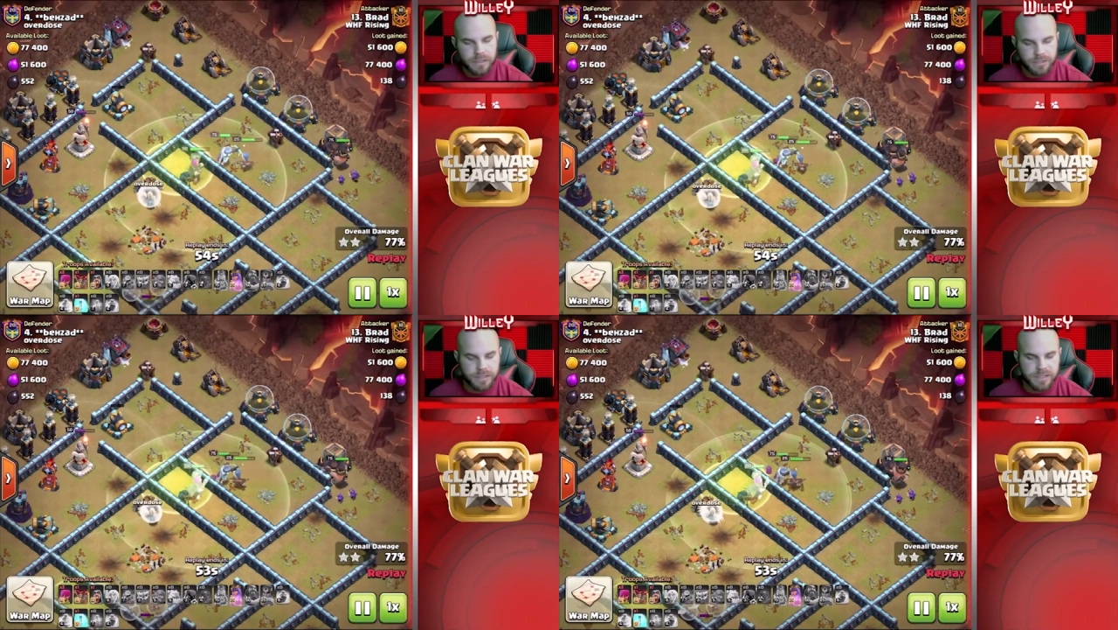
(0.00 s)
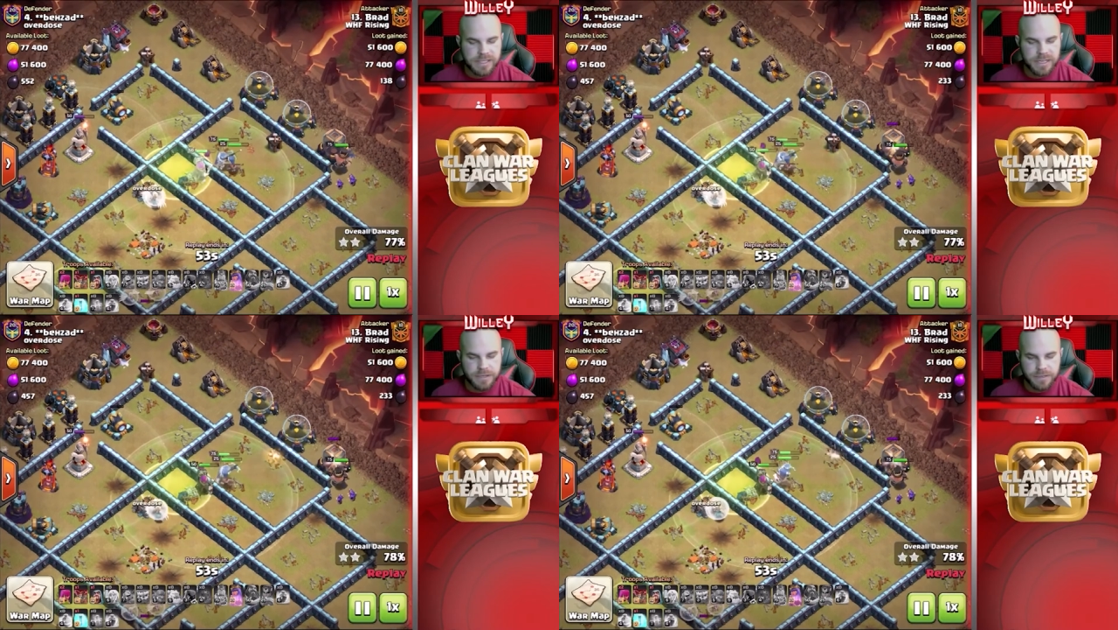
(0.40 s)

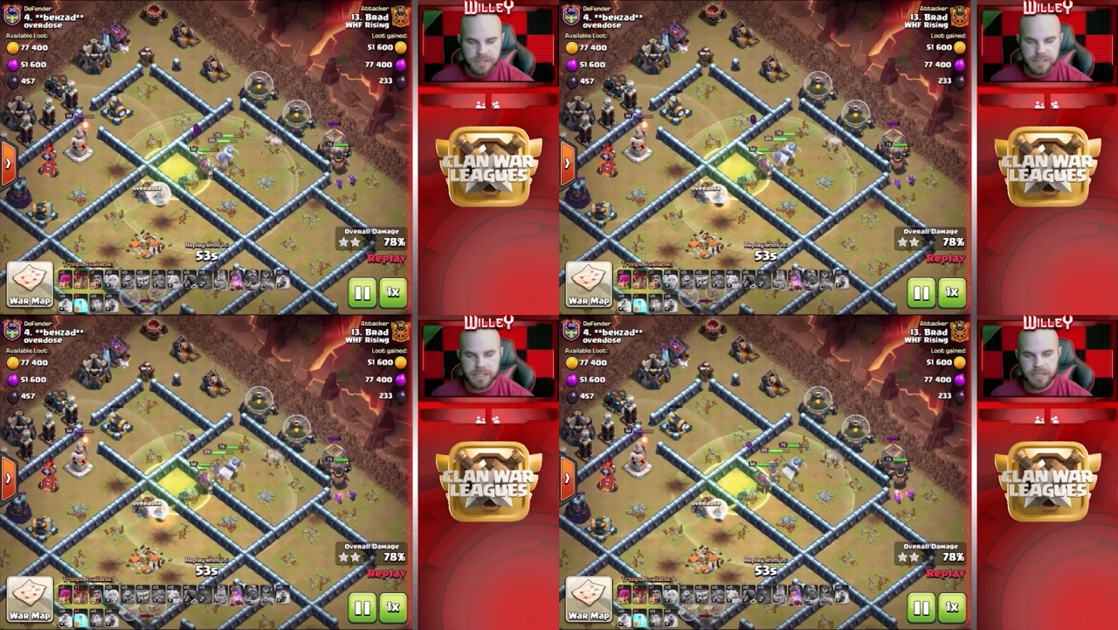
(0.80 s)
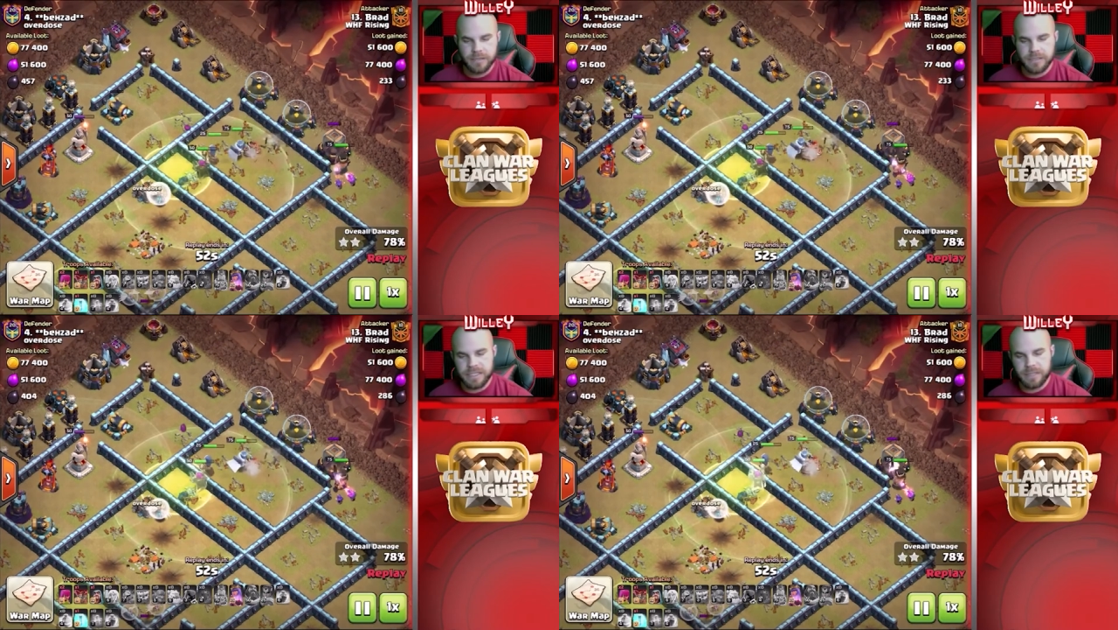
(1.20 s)
Just now uses the
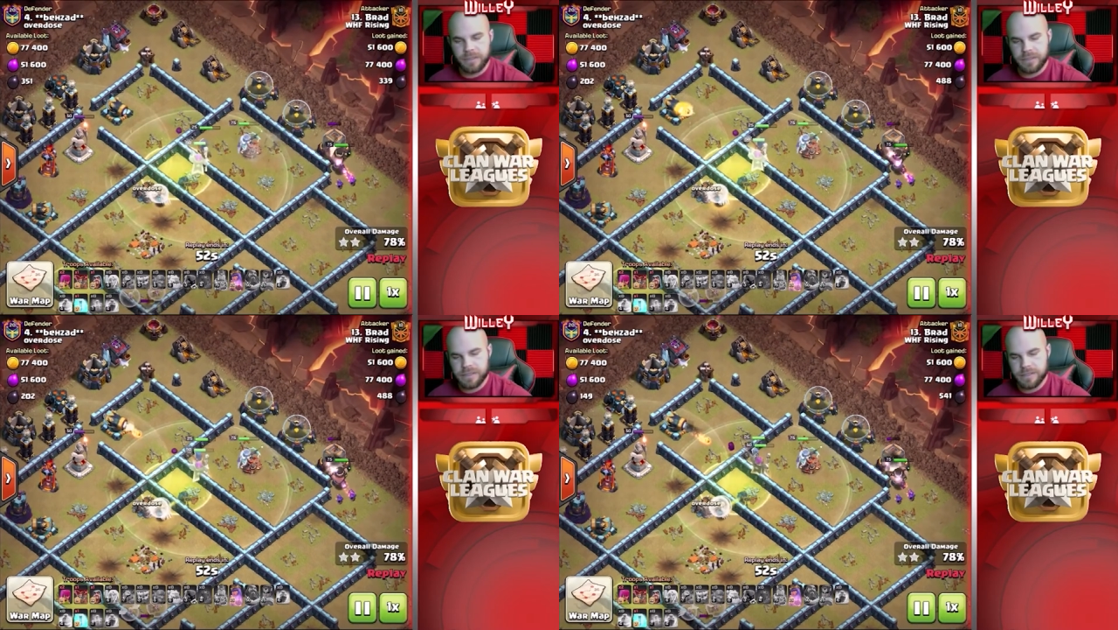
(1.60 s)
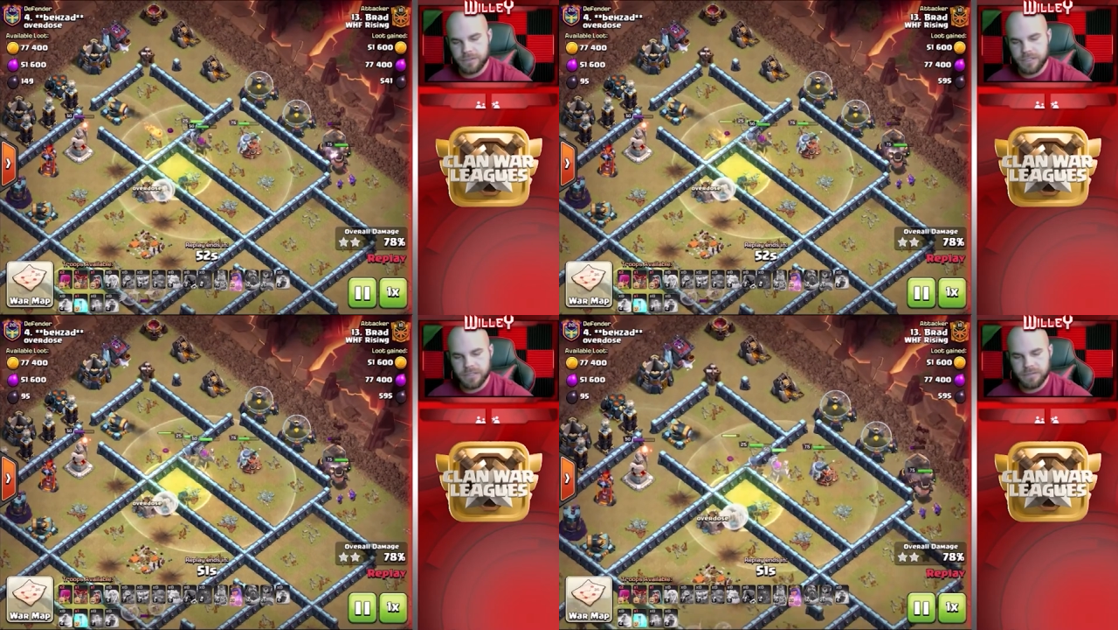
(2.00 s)
RC ability, so
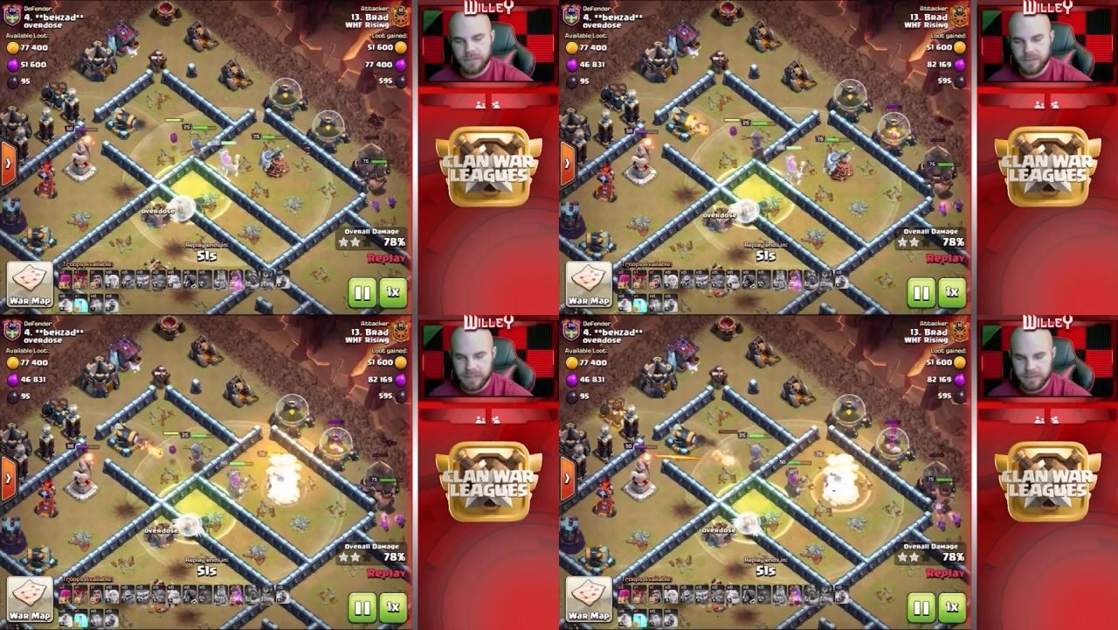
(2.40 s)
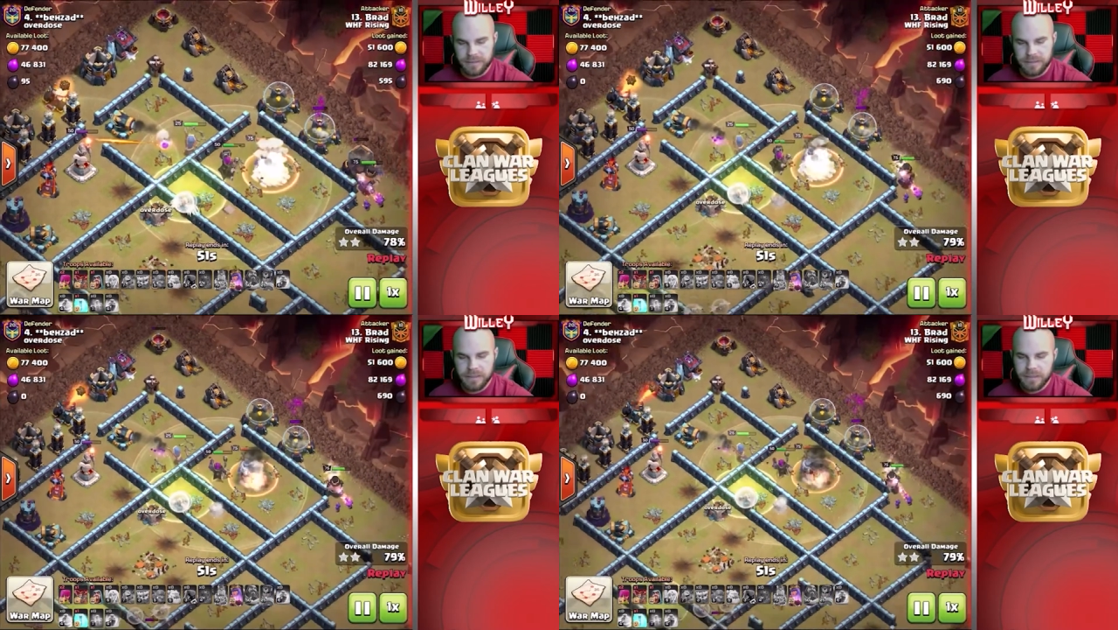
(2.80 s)
she's fairly
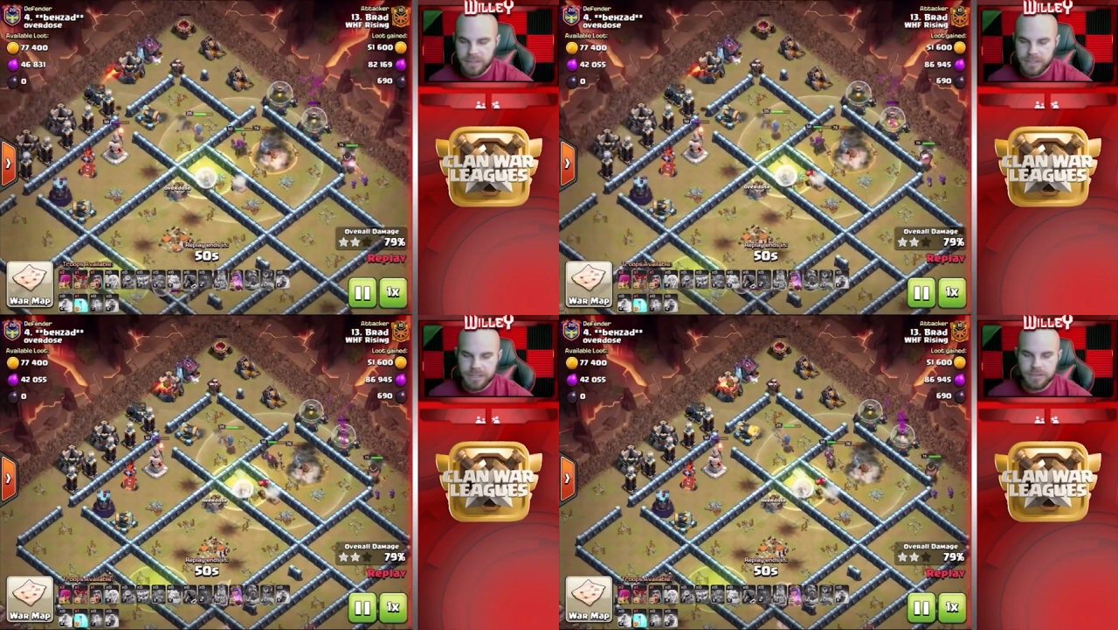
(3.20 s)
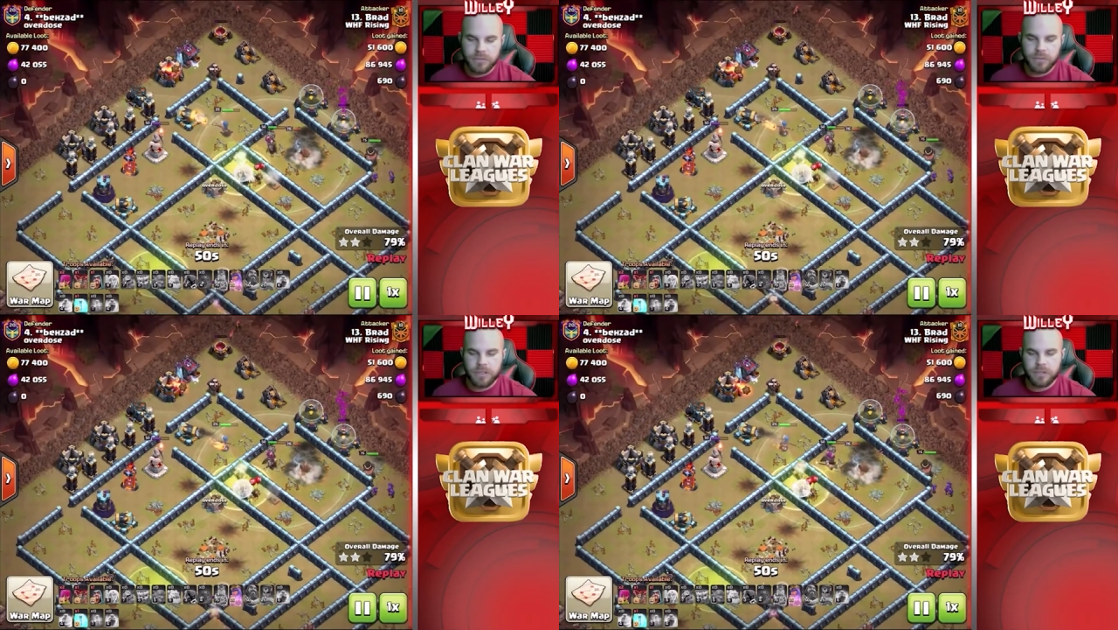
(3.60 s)
healthy. She's going
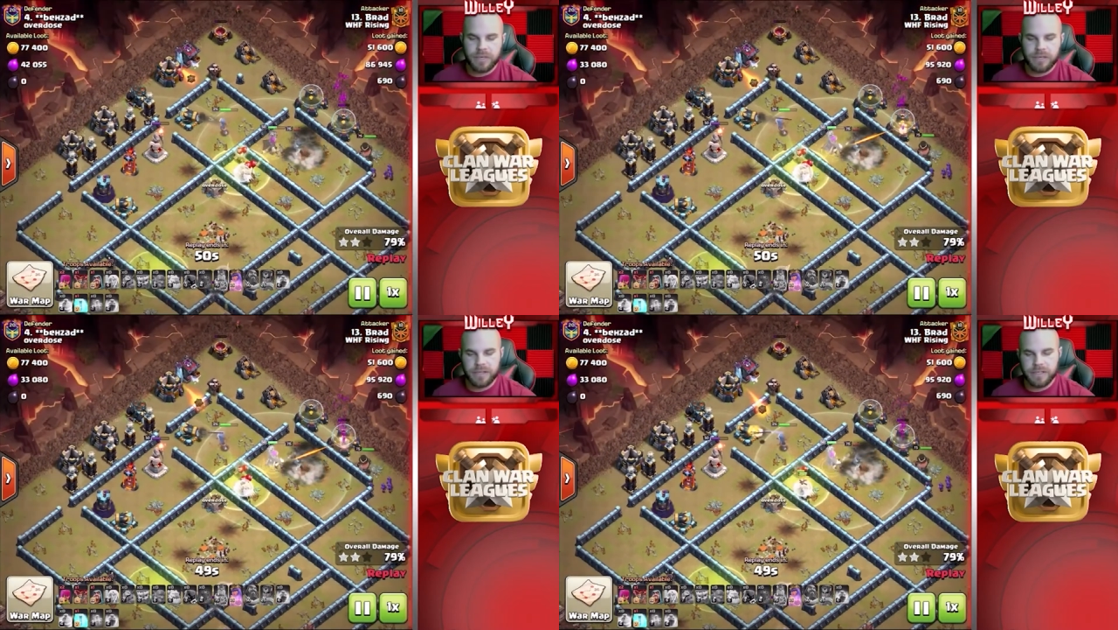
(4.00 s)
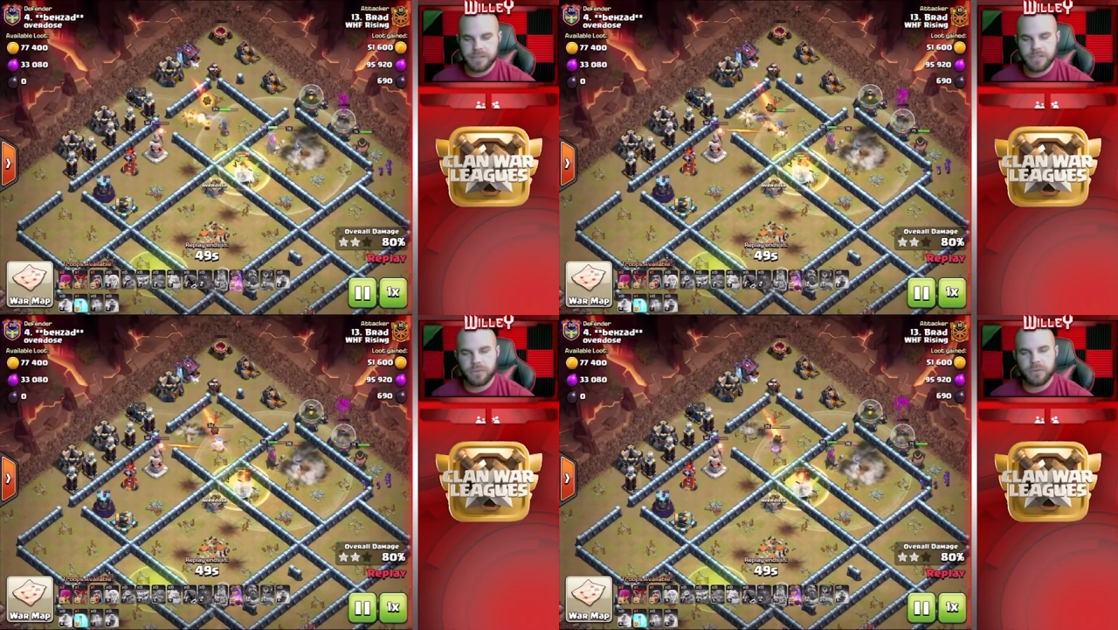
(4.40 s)
to work her way over here
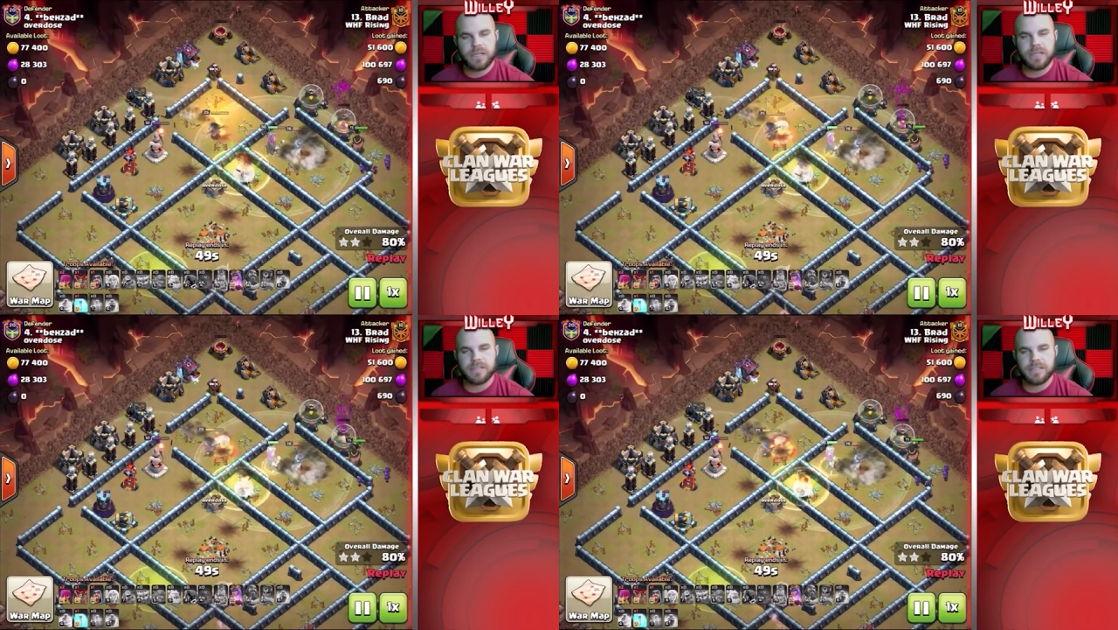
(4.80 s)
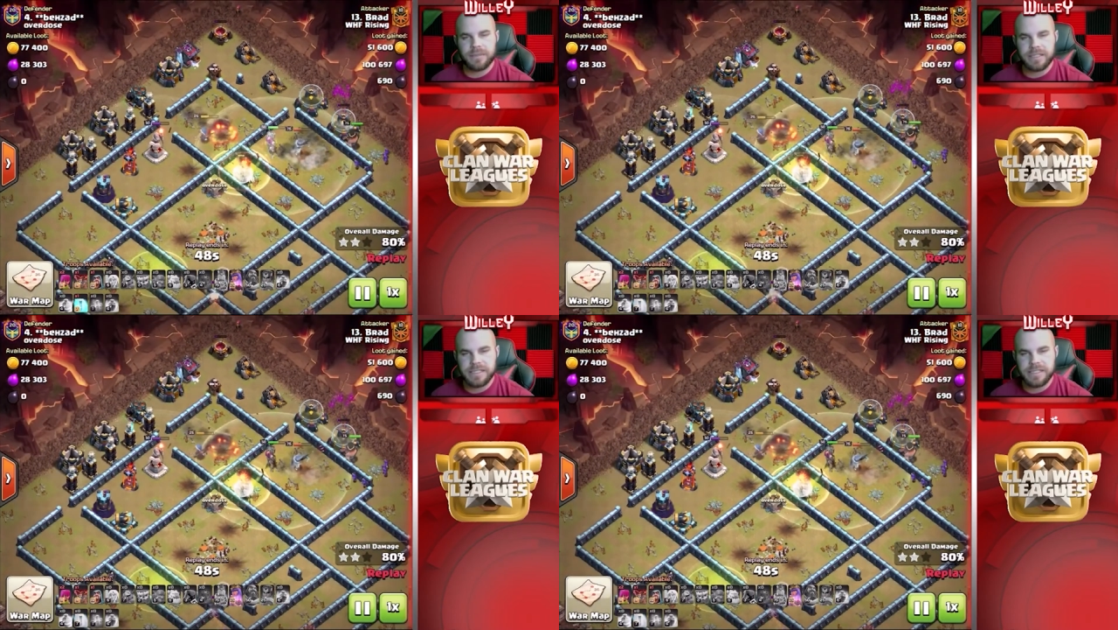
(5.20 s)
and start working on some of these